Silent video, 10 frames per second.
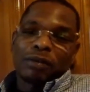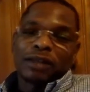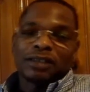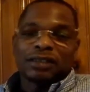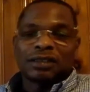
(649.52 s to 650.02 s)
I
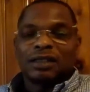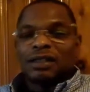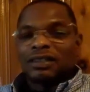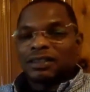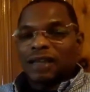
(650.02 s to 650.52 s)
did
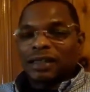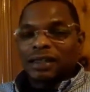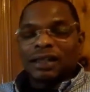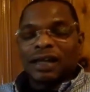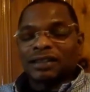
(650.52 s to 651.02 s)

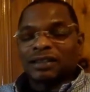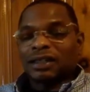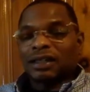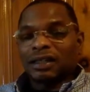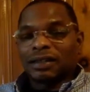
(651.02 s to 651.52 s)
a lot of
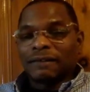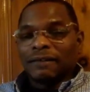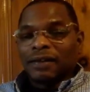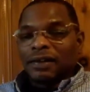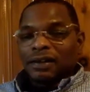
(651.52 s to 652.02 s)
studying,
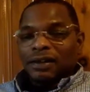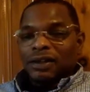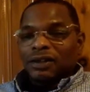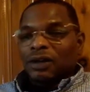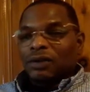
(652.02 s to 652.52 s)

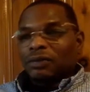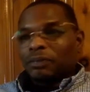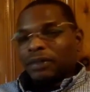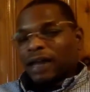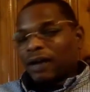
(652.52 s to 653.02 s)
you know.
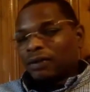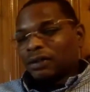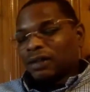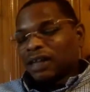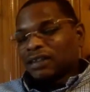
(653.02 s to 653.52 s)
But not only
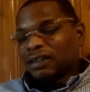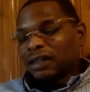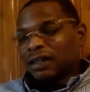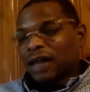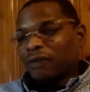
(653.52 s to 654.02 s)
did I
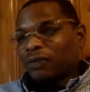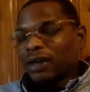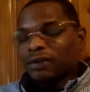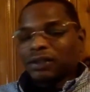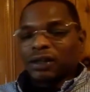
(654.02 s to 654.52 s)
study, I
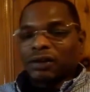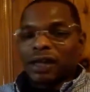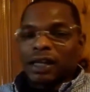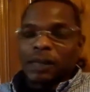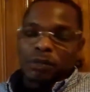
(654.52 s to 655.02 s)
went out there and
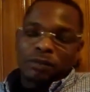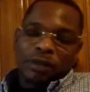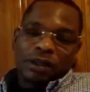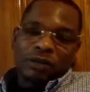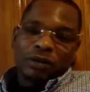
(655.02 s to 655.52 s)
I
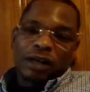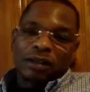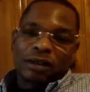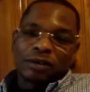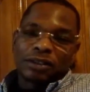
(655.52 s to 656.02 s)
implemented what I
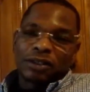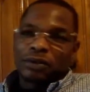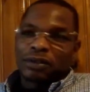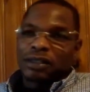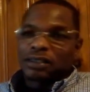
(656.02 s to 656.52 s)
learned.
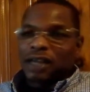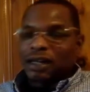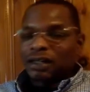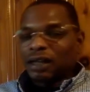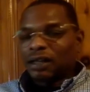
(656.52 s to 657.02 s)
So it's kind
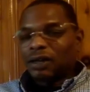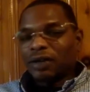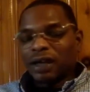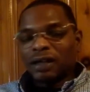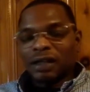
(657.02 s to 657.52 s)
of like go
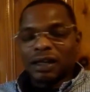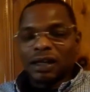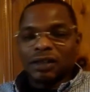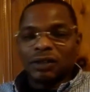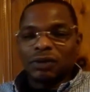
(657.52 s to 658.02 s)
hand in
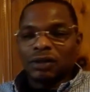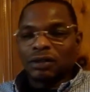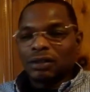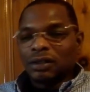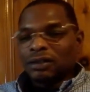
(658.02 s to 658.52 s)
hand. You want
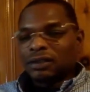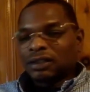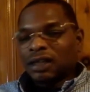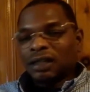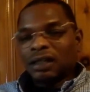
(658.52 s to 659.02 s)
to
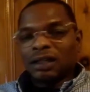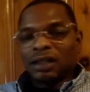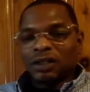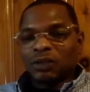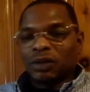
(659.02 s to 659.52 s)
study and
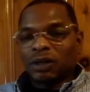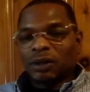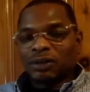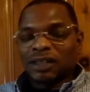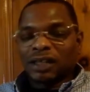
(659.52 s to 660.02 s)
then you want to
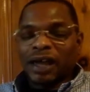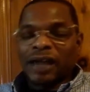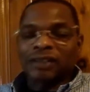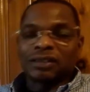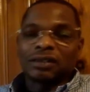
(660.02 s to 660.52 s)
go take action.